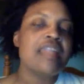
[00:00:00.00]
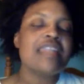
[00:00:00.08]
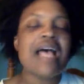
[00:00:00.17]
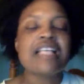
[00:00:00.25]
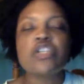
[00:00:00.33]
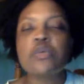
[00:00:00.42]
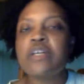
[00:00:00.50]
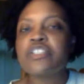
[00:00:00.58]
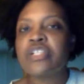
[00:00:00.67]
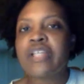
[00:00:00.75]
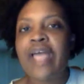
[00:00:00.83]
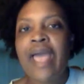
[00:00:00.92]
Not so much
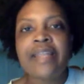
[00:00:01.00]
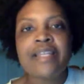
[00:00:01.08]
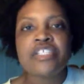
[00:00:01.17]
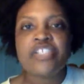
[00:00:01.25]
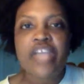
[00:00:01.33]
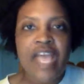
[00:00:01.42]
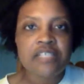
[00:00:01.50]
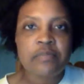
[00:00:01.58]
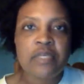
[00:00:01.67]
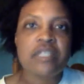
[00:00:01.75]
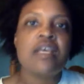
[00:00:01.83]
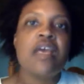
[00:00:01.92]
Aladdin and
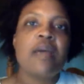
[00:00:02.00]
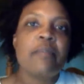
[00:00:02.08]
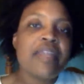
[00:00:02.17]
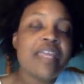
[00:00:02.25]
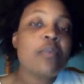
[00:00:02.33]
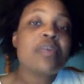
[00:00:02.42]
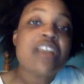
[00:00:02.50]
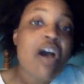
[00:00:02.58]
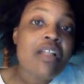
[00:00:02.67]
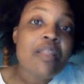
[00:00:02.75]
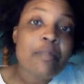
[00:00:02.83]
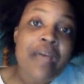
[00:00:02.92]
Jasmine, but it was
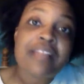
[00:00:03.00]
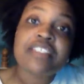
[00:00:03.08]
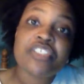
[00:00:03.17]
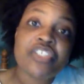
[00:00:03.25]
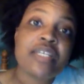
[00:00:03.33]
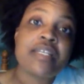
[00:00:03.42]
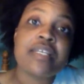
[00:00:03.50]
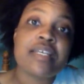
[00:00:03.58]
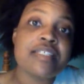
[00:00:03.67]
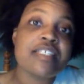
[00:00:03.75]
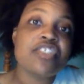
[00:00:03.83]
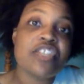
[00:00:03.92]
all about the genie
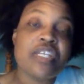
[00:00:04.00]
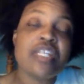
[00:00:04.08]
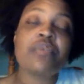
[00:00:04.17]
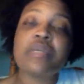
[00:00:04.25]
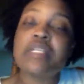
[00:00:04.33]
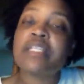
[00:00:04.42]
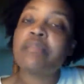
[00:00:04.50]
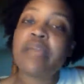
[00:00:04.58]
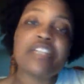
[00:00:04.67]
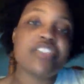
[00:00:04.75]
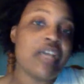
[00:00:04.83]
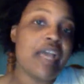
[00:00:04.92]
because the genie really
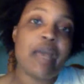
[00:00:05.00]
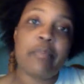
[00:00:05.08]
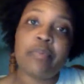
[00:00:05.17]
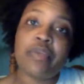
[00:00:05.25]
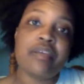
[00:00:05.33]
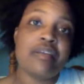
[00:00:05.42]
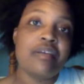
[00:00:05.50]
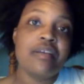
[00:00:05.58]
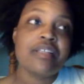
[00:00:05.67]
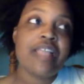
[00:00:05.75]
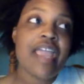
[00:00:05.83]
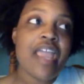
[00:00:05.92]
made you happy.
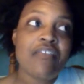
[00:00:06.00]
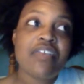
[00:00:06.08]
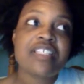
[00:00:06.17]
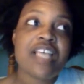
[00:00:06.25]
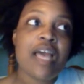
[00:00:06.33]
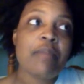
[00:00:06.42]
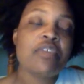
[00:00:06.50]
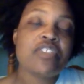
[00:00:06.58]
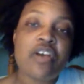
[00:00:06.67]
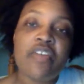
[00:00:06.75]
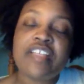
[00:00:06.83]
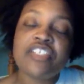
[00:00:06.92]
Like every time you
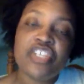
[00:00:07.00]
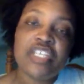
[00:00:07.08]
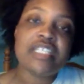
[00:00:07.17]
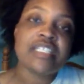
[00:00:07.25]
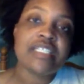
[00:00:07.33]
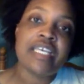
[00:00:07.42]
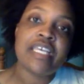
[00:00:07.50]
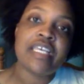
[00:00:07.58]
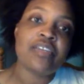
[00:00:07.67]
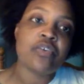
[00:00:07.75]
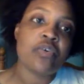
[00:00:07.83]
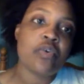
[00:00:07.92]
saw that genie
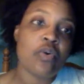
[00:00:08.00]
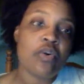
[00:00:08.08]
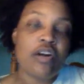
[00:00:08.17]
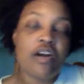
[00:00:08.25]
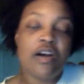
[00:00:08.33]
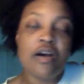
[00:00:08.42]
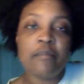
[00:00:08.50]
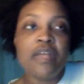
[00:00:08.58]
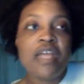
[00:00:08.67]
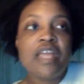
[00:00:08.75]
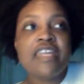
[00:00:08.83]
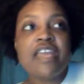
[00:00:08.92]
scene or
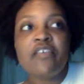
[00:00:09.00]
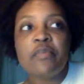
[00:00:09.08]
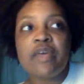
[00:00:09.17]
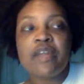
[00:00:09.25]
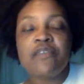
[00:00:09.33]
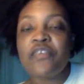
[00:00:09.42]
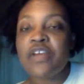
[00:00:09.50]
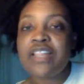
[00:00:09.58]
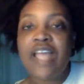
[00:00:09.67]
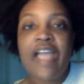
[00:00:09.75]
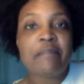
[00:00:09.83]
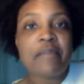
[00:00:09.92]
Never Met a Friend
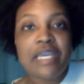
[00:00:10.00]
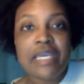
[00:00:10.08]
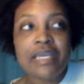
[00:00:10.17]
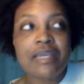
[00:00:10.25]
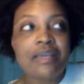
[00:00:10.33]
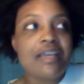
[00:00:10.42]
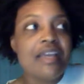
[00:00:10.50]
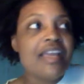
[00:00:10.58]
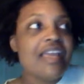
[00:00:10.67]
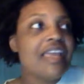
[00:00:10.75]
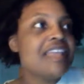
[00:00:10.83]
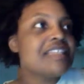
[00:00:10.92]
Like Me,
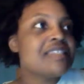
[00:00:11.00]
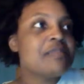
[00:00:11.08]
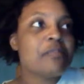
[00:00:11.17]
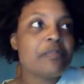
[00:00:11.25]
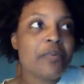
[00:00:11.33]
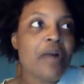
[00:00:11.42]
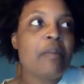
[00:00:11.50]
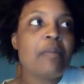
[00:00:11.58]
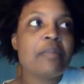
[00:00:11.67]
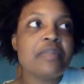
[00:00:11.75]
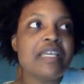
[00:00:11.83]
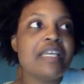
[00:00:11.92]
it's
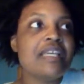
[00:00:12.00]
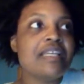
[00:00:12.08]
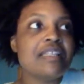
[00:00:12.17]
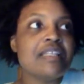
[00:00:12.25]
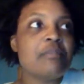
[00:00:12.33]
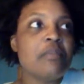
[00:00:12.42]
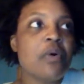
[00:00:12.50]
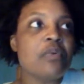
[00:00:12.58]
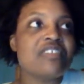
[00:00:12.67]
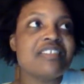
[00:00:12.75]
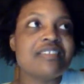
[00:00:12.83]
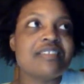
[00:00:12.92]
probably the
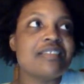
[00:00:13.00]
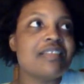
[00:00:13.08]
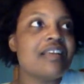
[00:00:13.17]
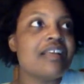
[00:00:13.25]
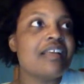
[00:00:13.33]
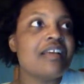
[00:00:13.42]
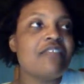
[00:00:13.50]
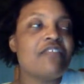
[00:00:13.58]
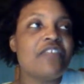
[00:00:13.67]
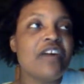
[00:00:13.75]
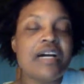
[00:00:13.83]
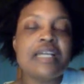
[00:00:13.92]
most
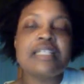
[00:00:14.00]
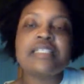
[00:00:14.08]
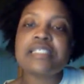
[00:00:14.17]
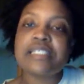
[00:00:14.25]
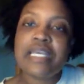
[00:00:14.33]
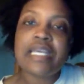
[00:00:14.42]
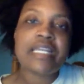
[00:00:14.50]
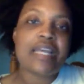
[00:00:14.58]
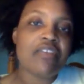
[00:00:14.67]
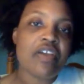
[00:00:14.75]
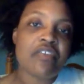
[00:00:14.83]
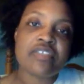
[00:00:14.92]
fun scene
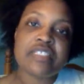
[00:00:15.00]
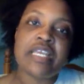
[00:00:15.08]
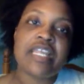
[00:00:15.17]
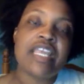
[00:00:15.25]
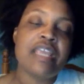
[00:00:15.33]
I've ever seen.